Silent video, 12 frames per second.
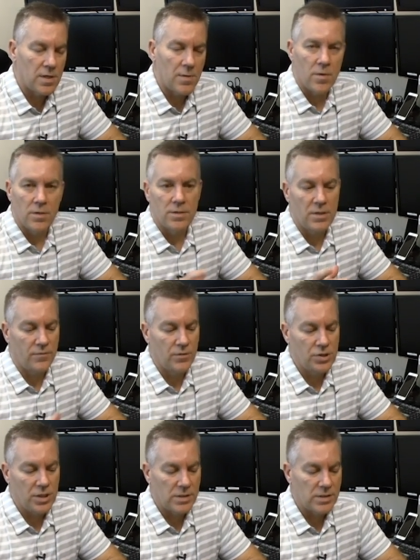among the
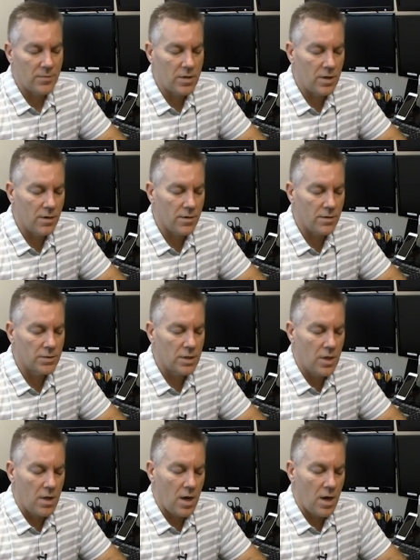different GSM carriers